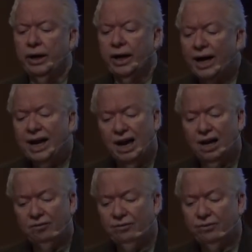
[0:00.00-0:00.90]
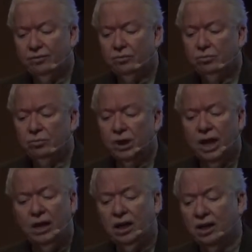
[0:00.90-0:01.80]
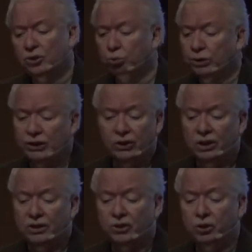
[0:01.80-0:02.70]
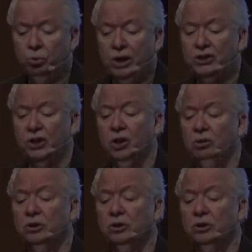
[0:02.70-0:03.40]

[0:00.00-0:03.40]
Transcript: I have and as recently as two weeks ago,